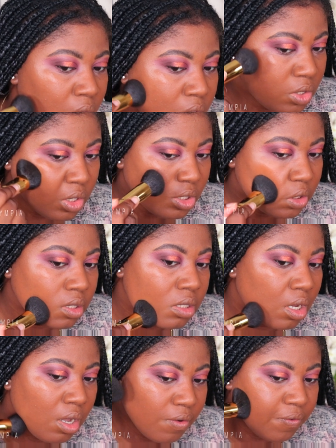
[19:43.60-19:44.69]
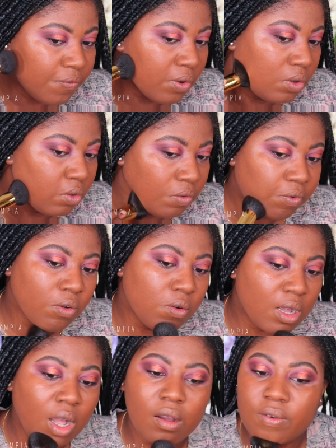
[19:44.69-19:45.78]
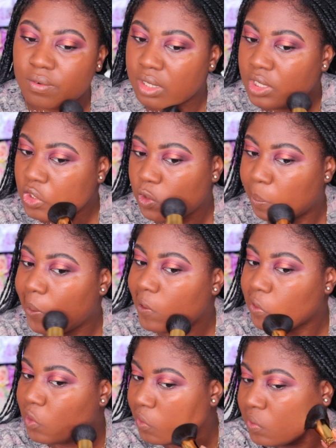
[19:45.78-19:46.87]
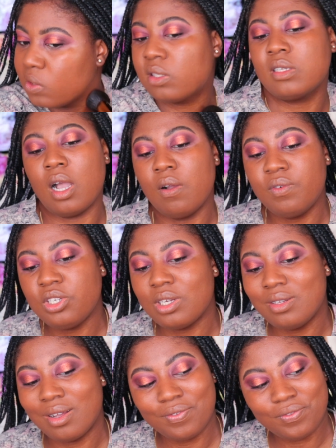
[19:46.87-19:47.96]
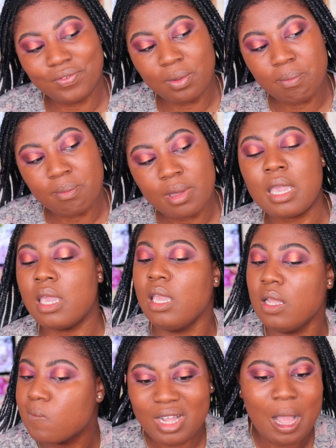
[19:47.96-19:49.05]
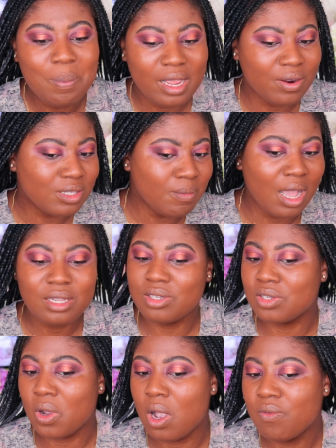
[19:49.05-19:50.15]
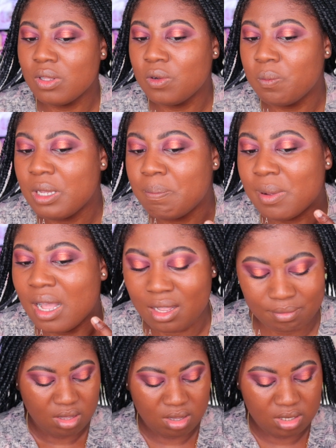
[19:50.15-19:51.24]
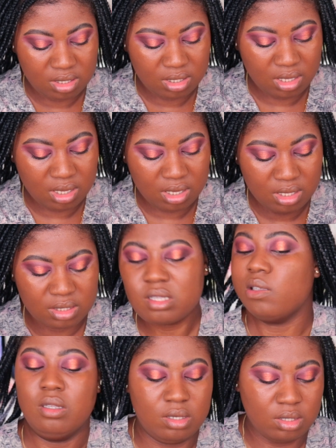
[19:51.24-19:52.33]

So she's not full coverage, but she's coverage enough for me. A couple areas I might just go over a little bit, but honestly, it's